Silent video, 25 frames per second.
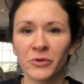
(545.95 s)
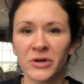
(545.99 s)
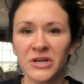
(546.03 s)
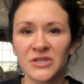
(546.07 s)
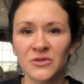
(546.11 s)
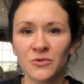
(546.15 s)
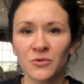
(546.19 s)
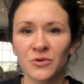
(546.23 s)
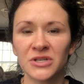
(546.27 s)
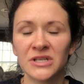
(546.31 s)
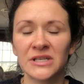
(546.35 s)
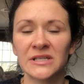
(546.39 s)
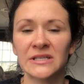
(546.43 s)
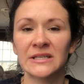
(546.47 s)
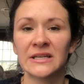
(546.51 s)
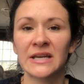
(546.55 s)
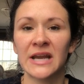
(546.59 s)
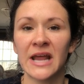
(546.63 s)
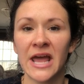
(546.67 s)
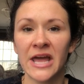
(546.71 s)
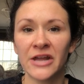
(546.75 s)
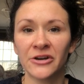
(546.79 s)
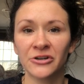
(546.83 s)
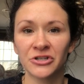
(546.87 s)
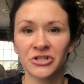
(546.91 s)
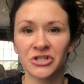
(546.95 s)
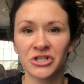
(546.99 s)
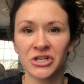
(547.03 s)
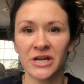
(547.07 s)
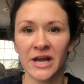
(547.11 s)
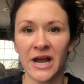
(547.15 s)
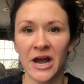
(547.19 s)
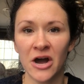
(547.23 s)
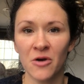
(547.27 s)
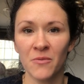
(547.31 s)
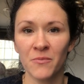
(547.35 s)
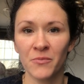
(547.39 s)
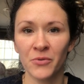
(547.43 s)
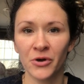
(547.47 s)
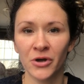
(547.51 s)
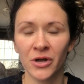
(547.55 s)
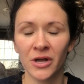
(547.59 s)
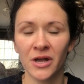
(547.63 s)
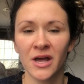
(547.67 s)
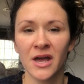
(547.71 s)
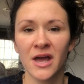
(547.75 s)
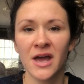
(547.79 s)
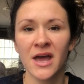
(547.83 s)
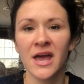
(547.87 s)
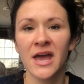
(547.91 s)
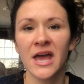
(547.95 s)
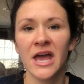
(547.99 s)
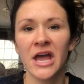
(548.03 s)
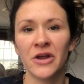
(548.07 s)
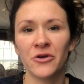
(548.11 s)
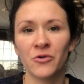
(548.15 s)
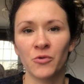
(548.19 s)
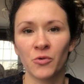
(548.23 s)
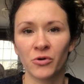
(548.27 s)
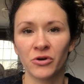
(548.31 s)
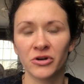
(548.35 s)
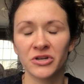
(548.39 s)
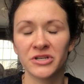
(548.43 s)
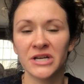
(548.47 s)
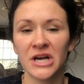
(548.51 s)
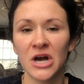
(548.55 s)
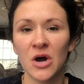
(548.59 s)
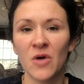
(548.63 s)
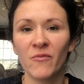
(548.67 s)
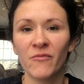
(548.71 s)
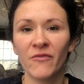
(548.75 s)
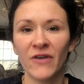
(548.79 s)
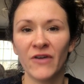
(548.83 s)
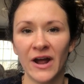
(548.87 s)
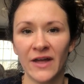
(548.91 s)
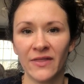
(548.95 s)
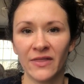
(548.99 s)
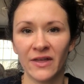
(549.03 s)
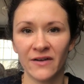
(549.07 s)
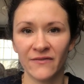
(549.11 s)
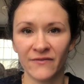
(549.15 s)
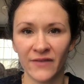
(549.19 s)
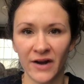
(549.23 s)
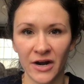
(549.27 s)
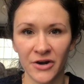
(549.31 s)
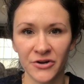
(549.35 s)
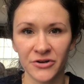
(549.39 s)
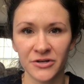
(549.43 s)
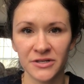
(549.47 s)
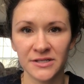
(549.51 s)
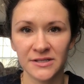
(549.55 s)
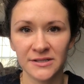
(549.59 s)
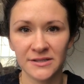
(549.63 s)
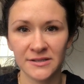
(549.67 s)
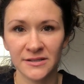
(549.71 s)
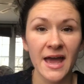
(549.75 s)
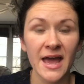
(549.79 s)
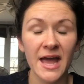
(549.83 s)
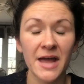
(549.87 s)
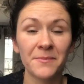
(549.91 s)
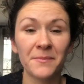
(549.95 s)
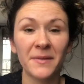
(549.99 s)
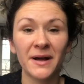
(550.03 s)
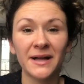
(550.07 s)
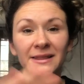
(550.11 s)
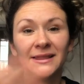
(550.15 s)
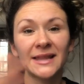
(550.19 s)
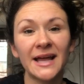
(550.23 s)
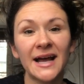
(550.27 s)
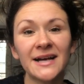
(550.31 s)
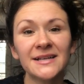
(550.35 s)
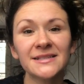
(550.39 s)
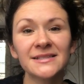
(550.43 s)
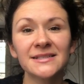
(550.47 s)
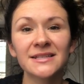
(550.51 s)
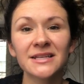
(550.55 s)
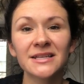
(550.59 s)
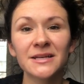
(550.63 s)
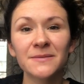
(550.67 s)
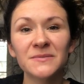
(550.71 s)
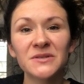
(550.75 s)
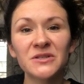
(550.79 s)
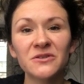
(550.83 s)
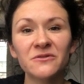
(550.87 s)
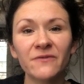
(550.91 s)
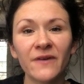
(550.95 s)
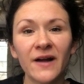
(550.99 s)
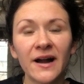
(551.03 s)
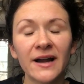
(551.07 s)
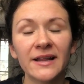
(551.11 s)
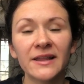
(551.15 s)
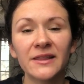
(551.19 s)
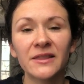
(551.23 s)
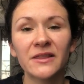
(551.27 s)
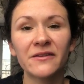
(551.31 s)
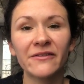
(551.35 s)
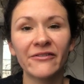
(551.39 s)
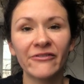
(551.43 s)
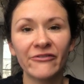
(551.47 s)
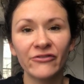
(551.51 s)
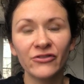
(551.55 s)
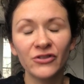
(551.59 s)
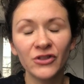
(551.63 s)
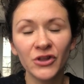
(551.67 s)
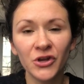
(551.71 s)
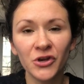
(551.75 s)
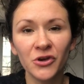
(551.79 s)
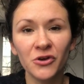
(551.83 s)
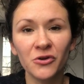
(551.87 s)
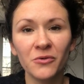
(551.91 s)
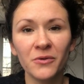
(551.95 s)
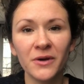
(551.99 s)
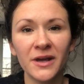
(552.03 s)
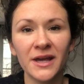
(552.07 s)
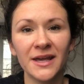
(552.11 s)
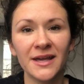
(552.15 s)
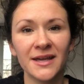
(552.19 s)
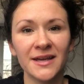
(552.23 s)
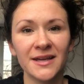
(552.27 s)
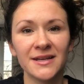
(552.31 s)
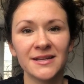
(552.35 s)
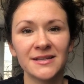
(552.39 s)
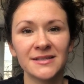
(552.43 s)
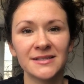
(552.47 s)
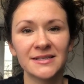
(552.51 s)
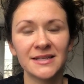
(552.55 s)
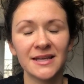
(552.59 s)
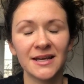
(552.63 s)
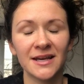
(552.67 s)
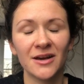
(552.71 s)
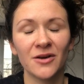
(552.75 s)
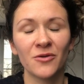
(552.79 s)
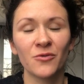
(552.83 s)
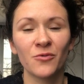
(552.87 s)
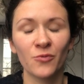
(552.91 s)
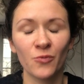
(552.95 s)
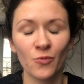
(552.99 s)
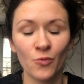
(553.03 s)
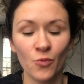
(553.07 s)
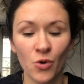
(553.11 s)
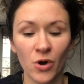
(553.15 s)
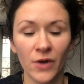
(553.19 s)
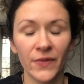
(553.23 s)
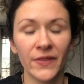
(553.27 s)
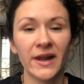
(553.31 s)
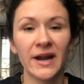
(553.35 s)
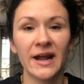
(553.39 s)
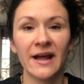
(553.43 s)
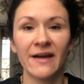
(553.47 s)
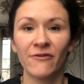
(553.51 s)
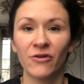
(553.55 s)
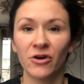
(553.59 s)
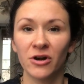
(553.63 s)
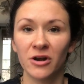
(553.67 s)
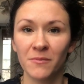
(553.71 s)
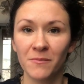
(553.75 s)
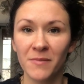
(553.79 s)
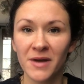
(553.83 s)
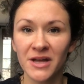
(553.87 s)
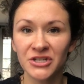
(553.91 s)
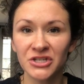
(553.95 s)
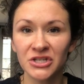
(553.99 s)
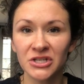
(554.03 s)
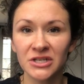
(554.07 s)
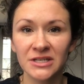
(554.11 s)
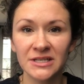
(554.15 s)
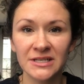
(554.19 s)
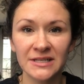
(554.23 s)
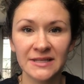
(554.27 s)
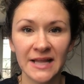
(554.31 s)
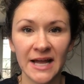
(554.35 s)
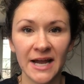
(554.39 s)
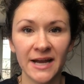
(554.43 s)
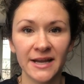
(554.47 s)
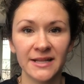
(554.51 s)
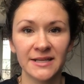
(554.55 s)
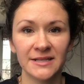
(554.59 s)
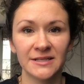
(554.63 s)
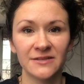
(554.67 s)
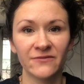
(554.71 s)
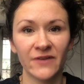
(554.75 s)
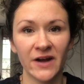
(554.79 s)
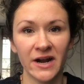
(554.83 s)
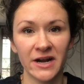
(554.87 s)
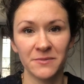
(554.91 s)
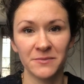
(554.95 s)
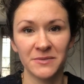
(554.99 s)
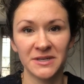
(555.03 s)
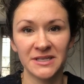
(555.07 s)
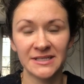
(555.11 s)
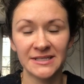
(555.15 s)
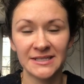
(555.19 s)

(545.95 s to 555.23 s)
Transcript: resources and energy output in order to help fight that virus. And my last tip to fighting the flu is one that I have already mentioned, and that is vitamin